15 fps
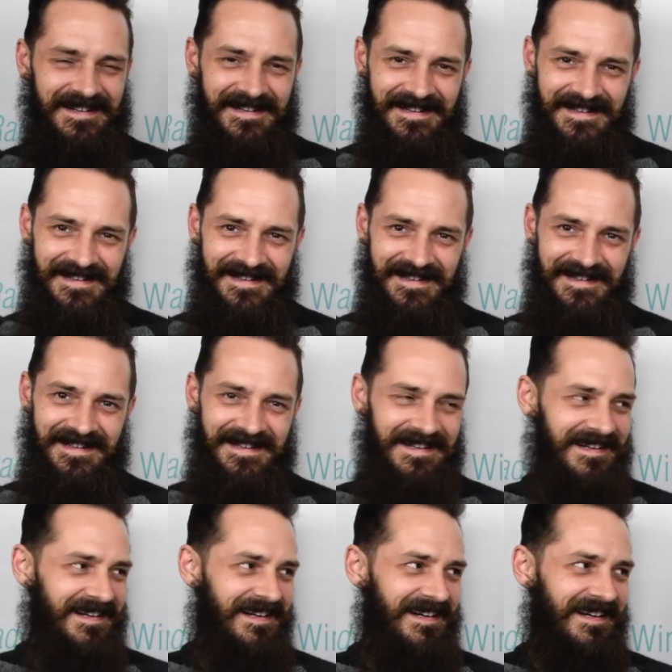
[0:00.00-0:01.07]

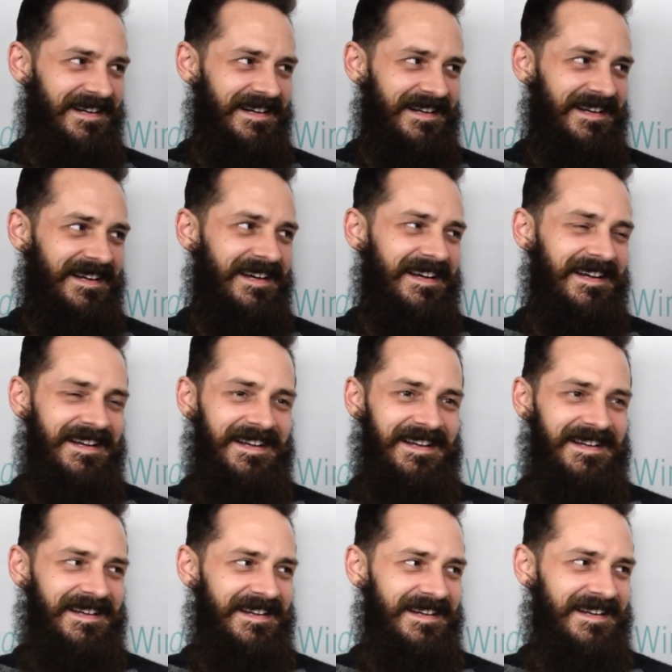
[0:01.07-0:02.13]

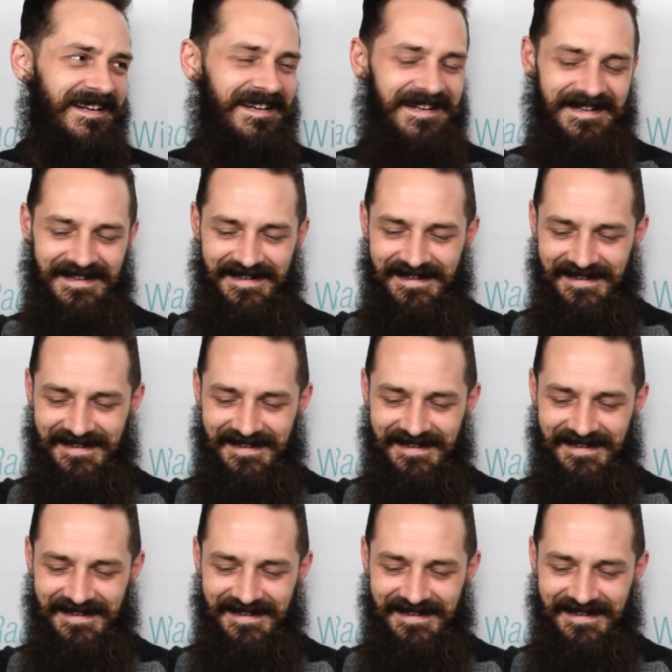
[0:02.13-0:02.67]
This person isn't speaking.